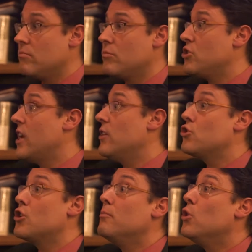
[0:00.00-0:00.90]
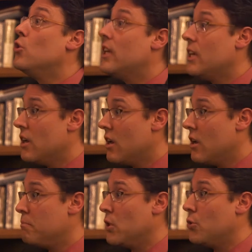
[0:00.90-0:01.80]
to change community
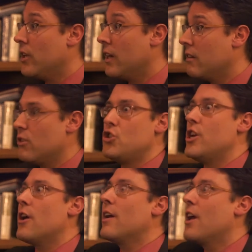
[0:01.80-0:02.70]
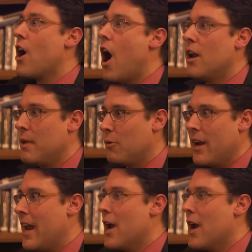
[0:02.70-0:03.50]
building, the sharing economy, right?